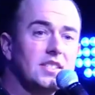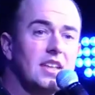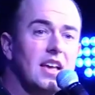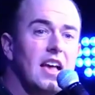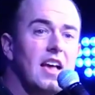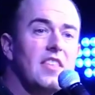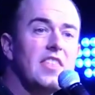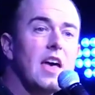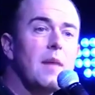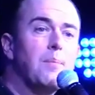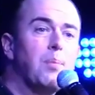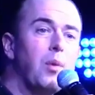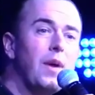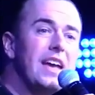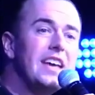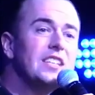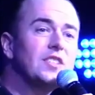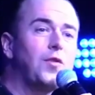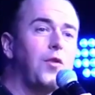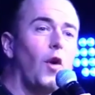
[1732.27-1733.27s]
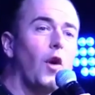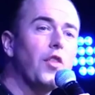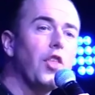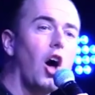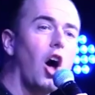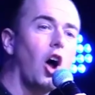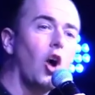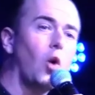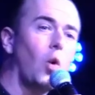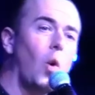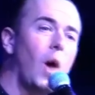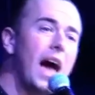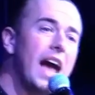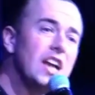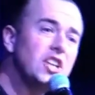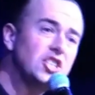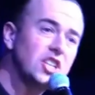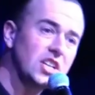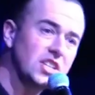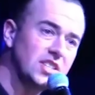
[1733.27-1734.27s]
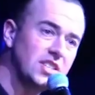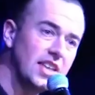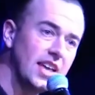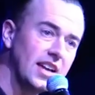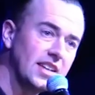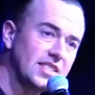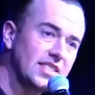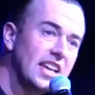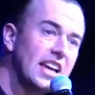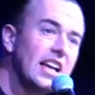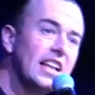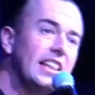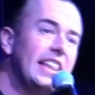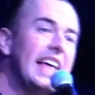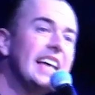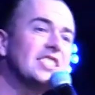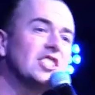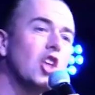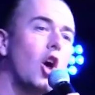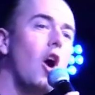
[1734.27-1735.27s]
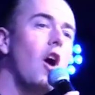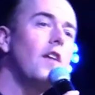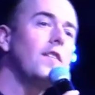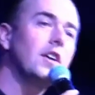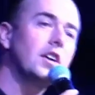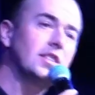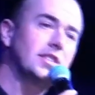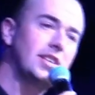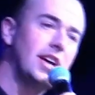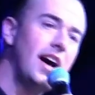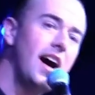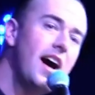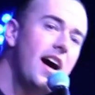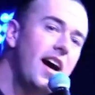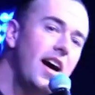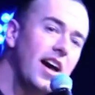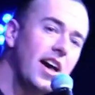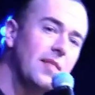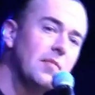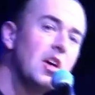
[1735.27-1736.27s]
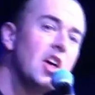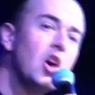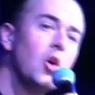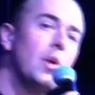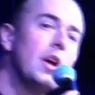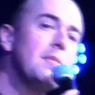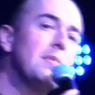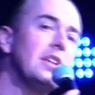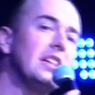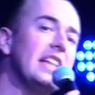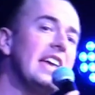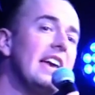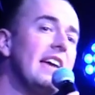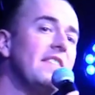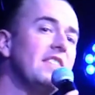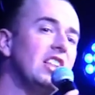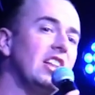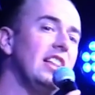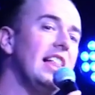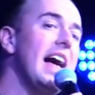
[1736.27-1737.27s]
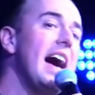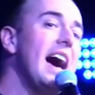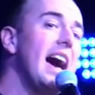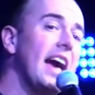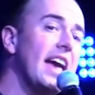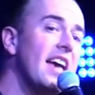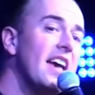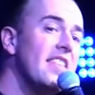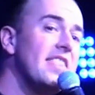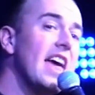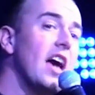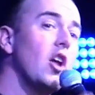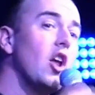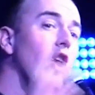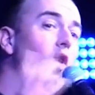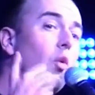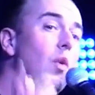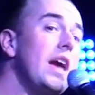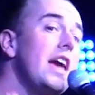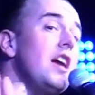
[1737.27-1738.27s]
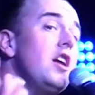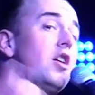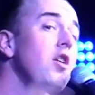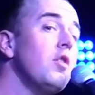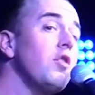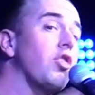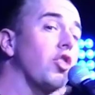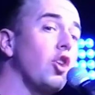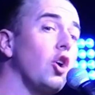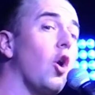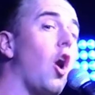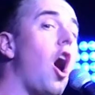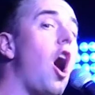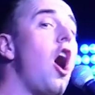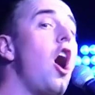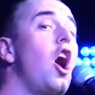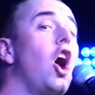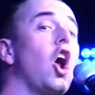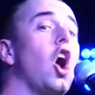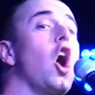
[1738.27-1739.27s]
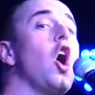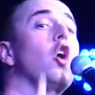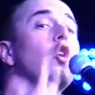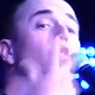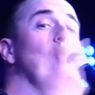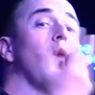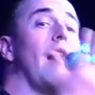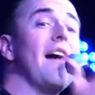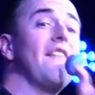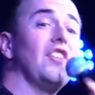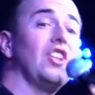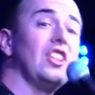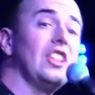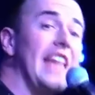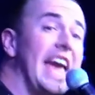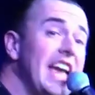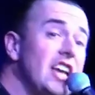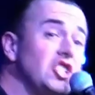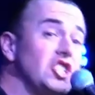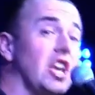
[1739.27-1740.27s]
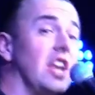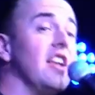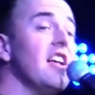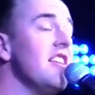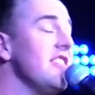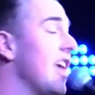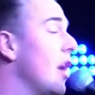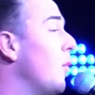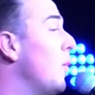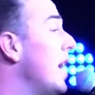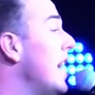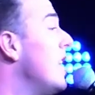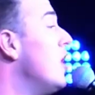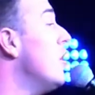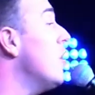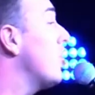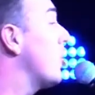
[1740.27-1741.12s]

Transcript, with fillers: that brings forth our righteousness, lest over time we believe the lie that we who through our own revelation, that we who through